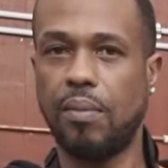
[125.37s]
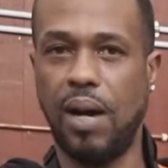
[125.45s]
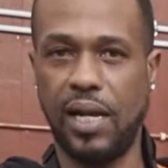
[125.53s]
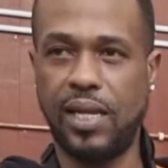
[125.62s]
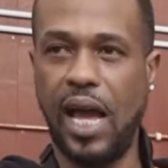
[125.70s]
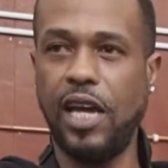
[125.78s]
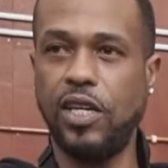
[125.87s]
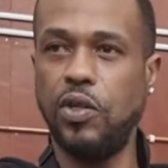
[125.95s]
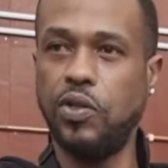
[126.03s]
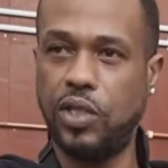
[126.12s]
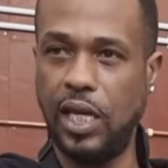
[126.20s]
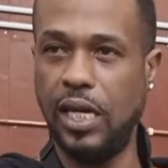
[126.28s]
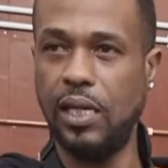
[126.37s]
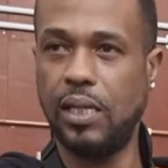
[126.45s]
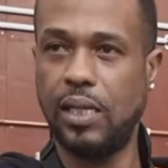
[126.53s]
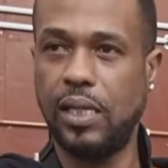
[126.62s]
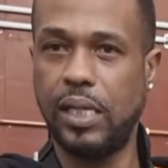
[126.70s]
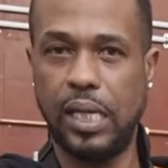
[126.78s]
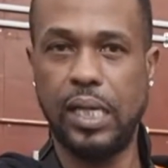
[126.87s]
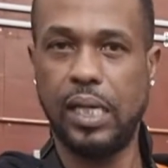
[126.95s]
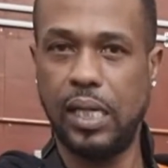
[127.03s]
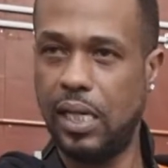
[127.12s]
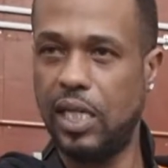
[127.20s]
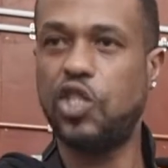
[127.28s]
By the time you see it,
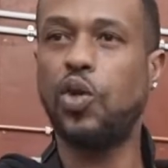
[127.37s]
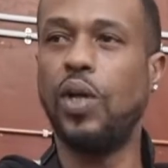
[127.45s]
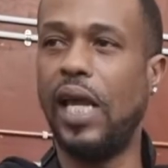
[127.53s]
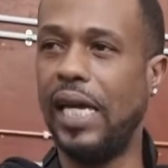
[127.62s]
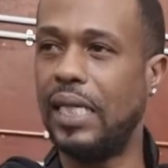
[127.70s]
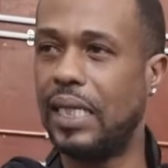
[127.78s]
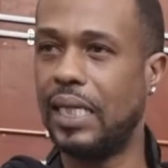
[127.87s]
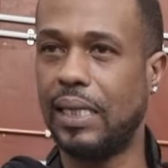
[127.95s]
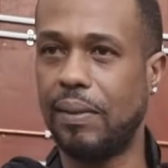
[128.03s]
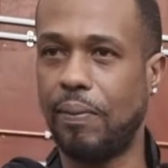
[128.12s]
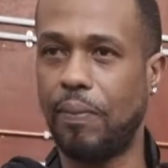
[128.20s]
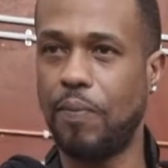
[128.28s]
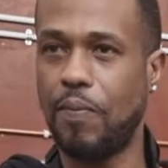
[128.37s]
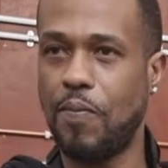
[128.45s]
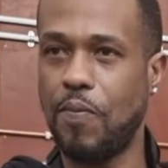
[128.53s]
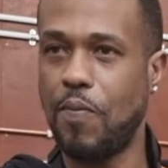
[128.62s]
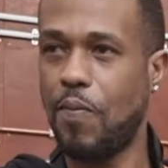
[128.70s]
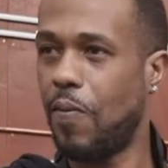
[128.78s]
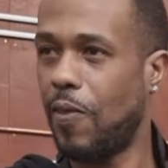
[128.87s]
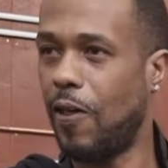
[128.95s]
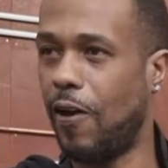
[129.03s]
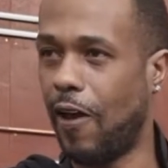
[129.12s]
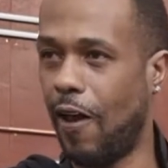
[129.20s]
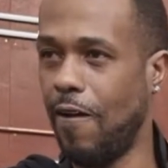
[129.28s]
it's too late.
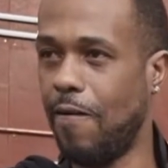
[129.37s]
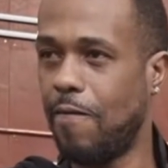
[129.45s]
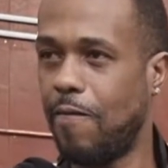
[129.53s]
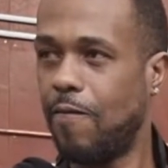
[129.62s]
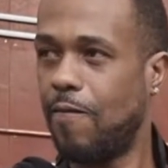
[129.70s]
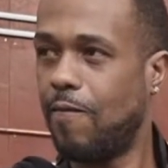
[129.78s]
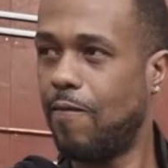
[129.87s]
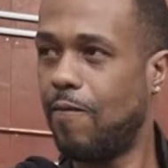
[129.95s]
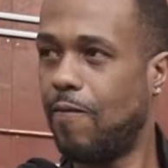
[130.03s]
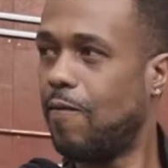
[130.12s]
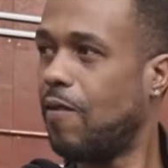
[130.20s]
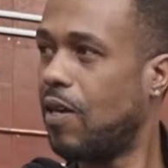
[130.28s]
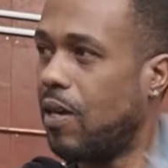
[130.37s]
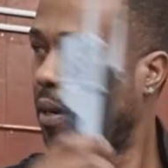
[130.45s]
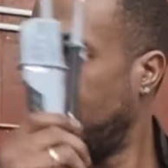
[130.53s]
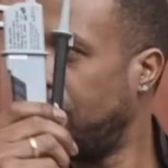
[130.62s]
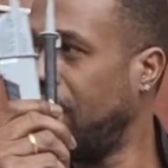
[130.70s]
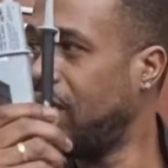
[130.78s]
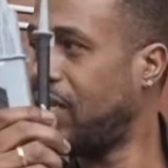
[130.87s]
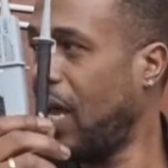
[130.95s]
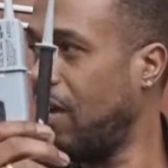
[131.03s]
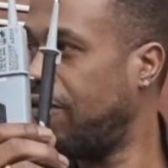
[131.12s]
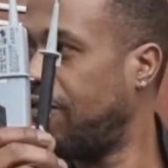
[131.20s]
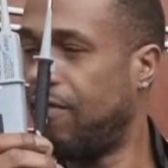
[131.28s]
Okay? Be
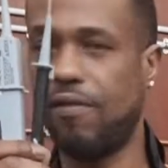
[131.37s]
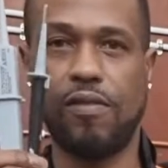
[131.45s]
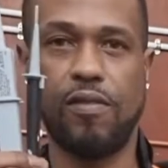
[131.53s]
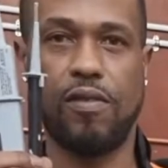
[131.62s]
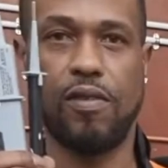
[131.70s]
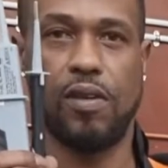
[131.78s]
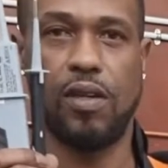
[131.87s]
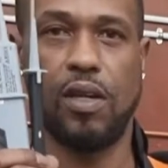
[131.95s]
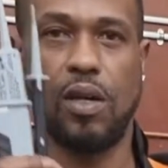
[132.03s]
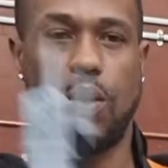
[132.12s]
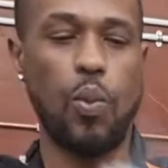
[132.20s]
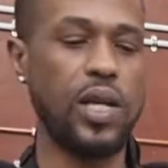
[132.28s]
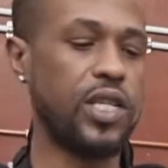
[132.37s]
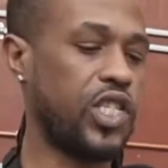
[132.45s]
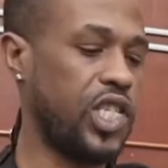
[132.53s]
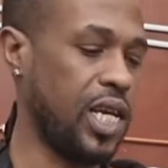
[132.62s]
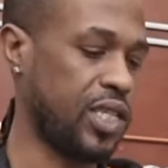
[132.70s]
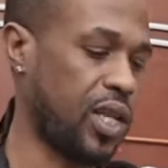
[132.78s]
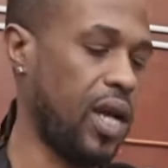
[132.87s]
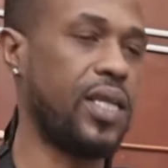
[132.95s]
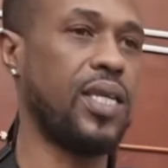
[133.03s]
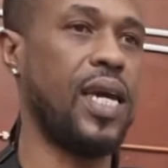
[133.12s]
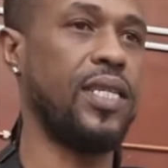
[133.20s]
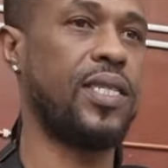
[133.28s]
safe. What does
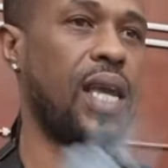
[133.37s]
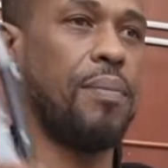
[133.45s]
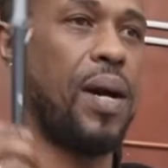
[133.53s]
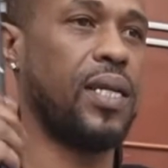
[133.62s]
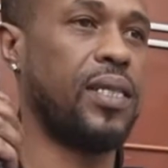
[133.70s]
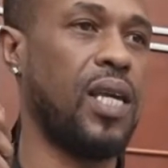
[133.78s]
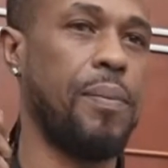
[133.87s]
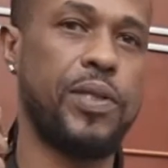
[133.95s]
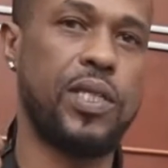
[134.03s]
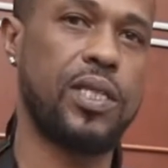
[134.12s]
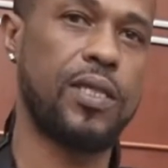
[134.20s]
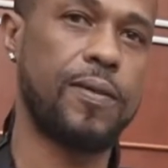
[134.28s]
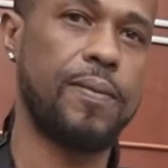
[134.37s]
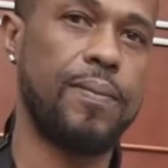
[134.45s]
GS38 say about the tips?